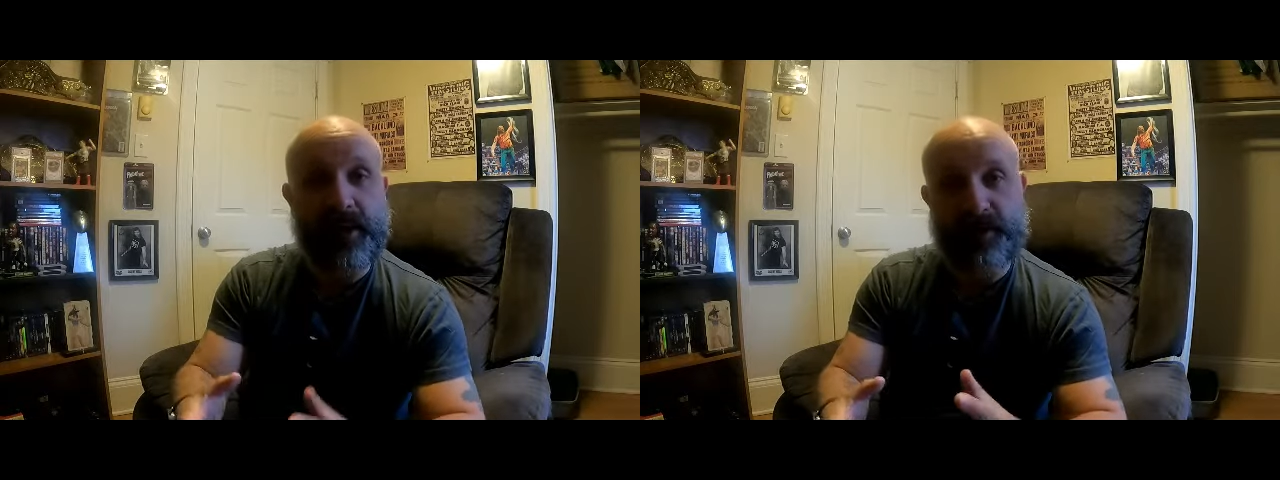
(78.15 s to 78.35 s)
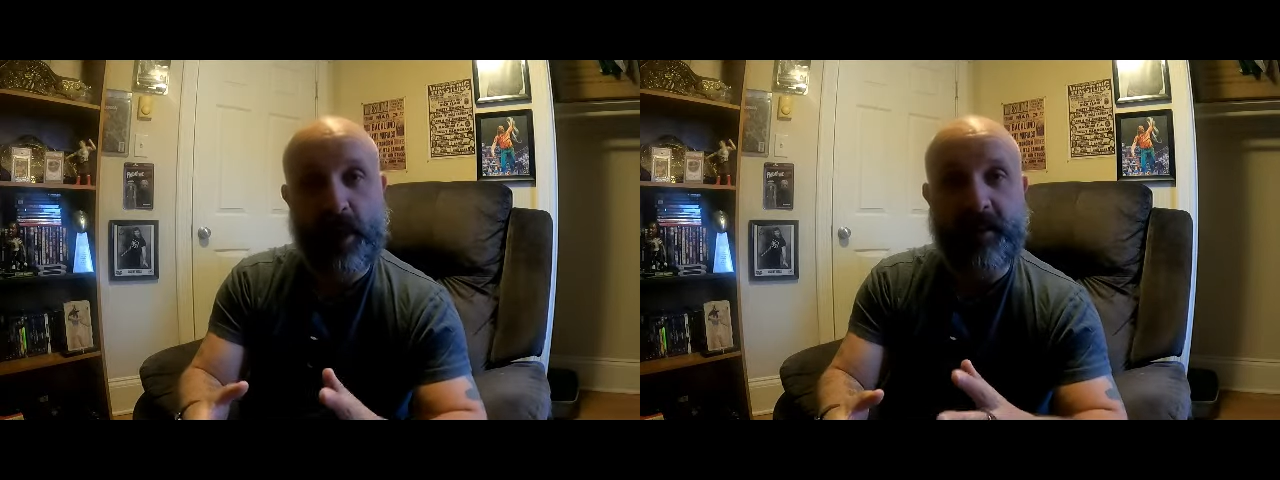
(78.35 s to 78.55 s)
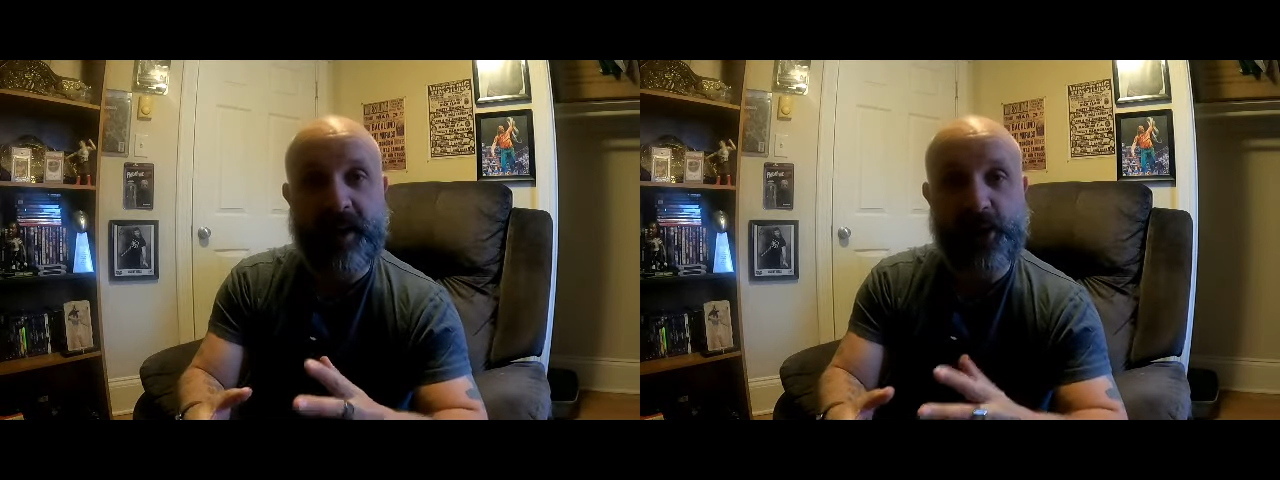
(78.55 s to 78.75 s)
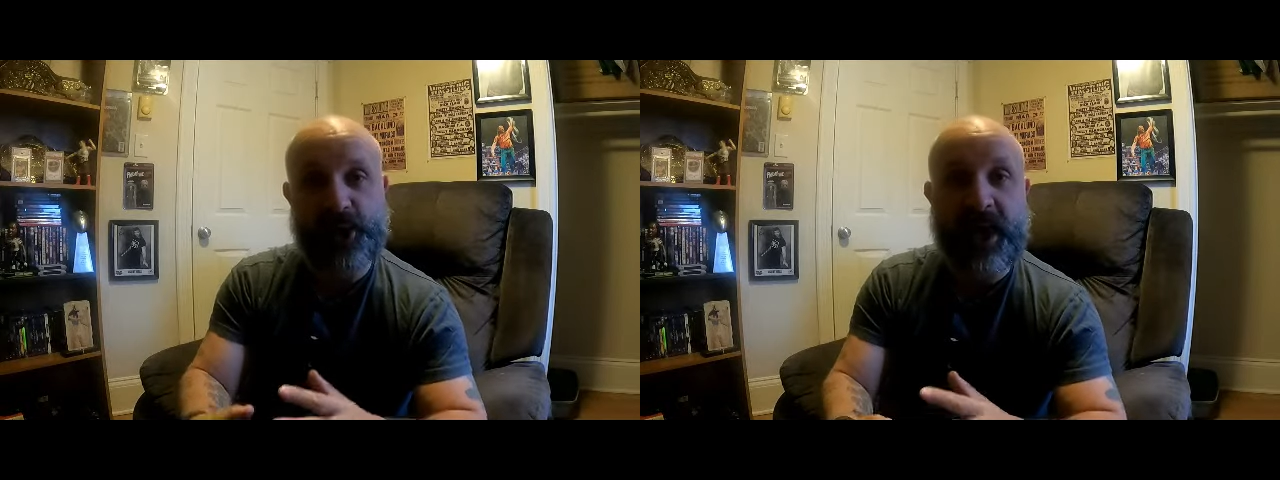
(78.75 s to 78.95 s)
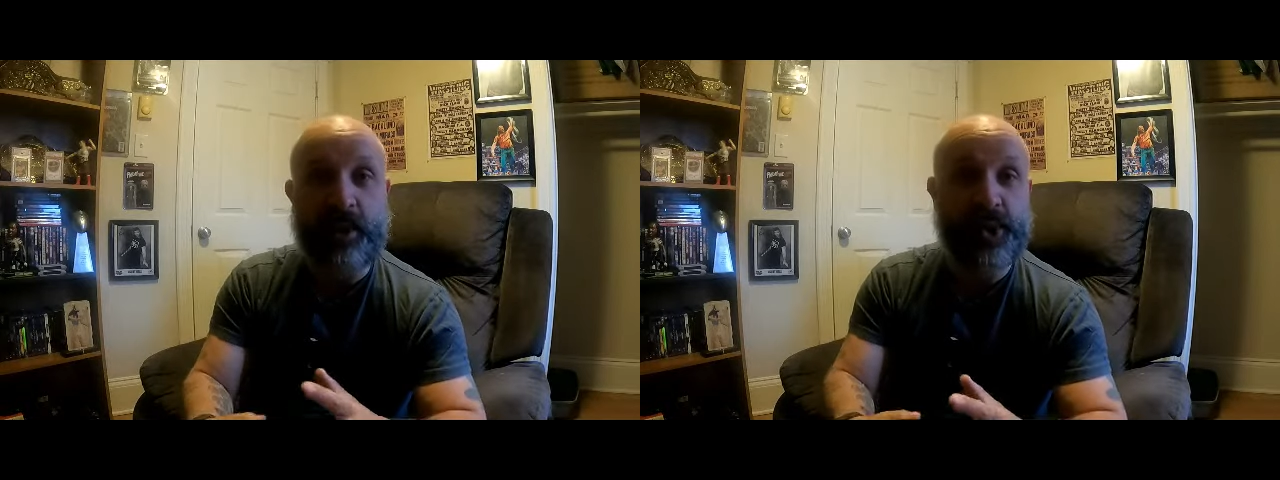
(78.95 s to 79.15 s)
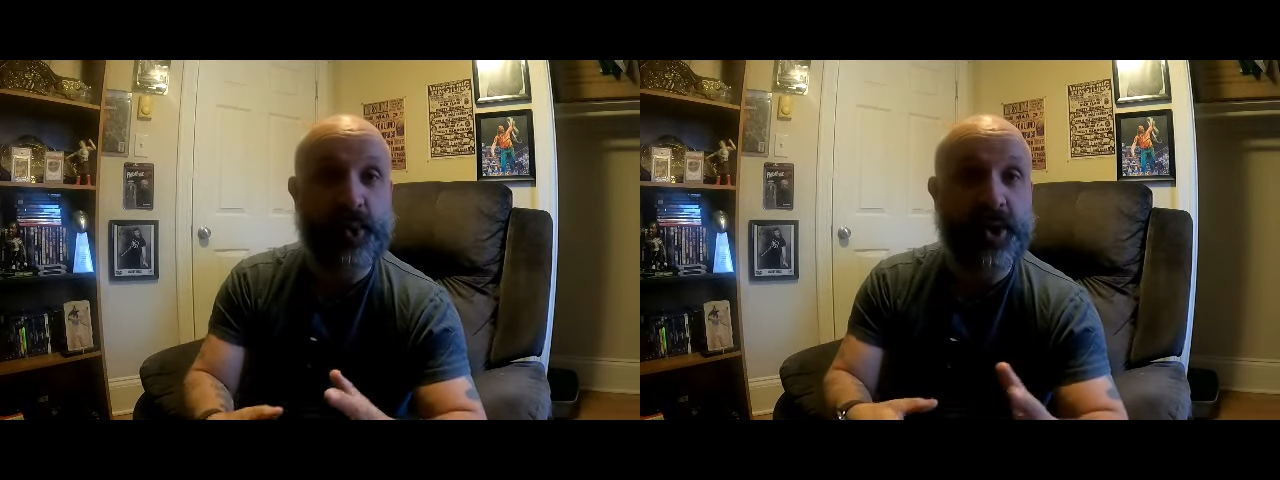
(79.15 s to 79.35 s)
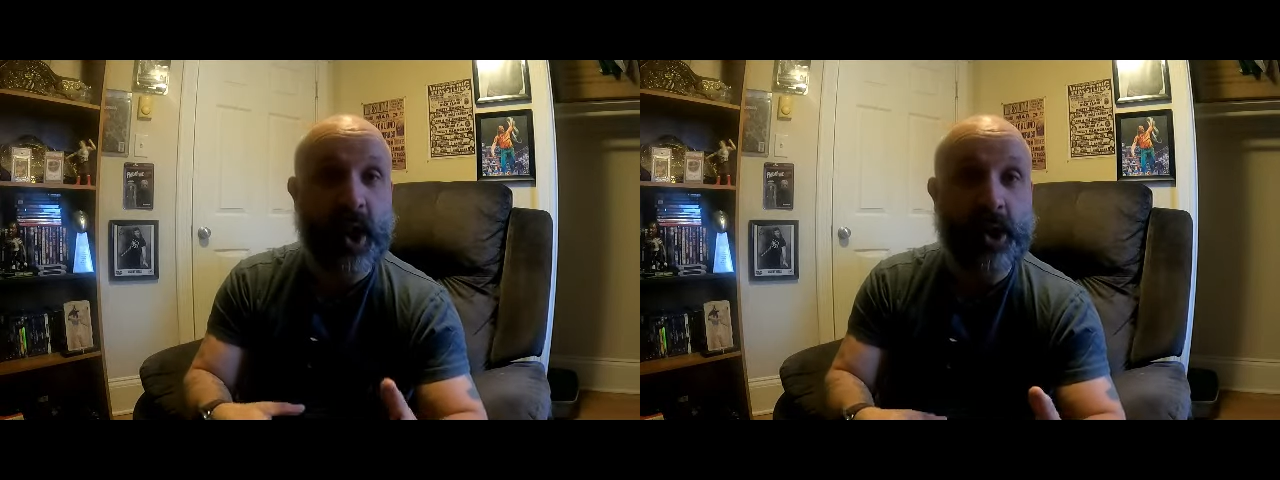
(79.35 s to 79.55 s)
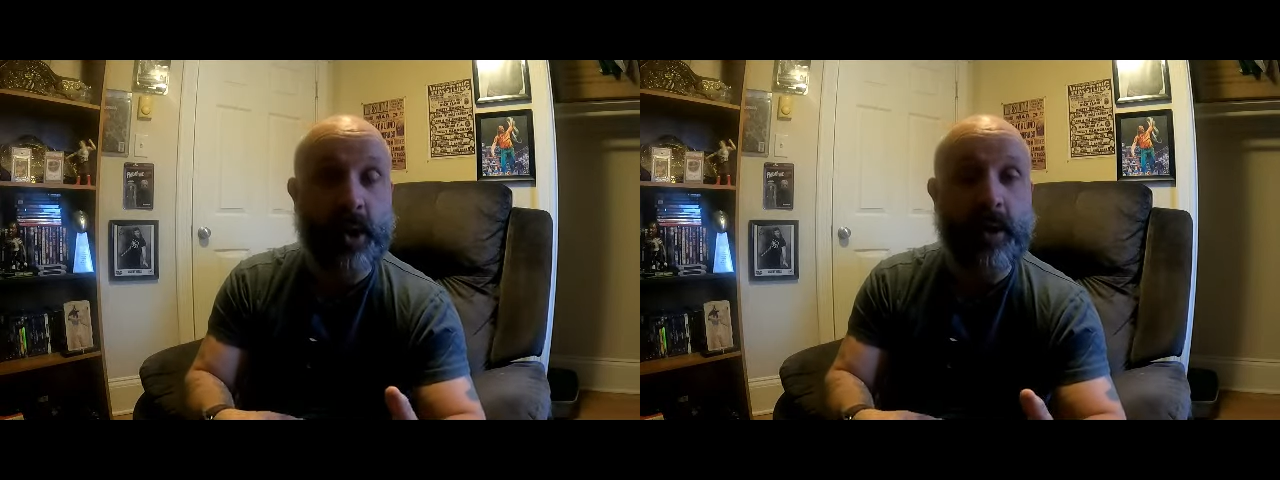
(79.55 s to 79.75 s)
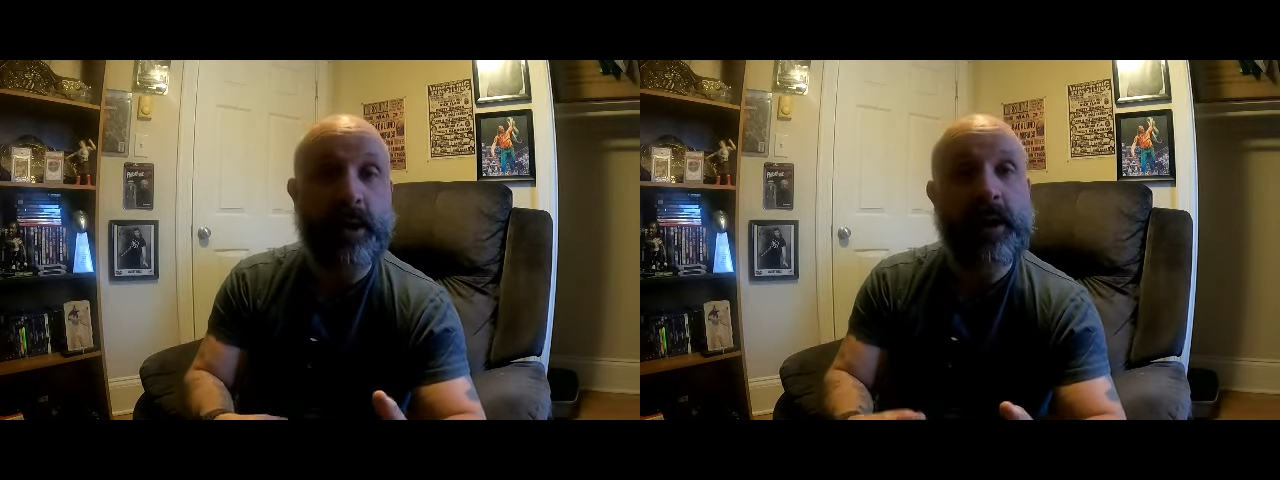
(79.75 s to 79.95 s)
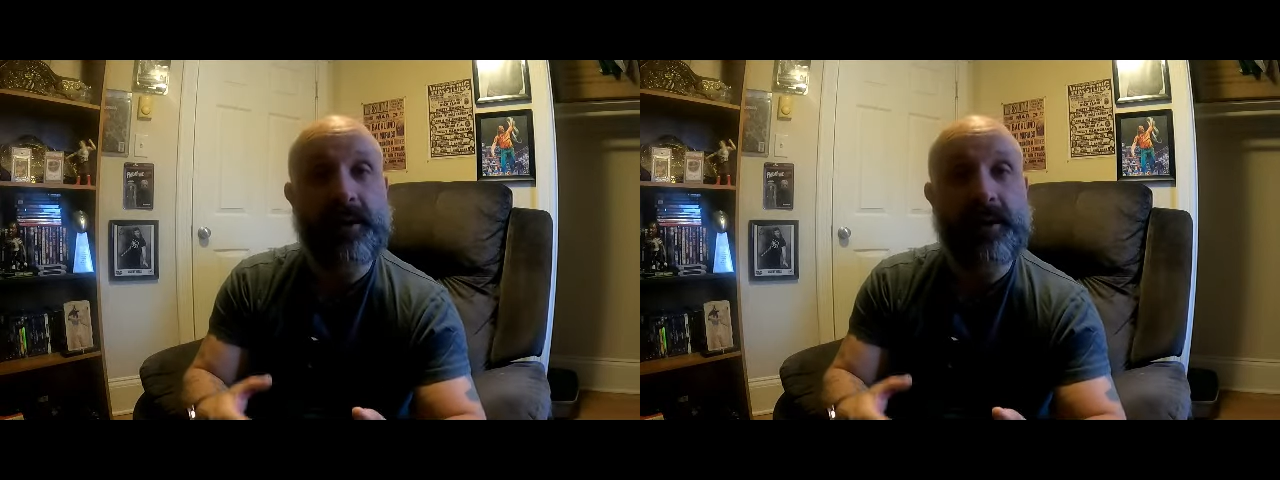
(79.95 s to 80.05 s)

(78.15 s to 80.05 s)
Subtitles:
is probably a shade or two darker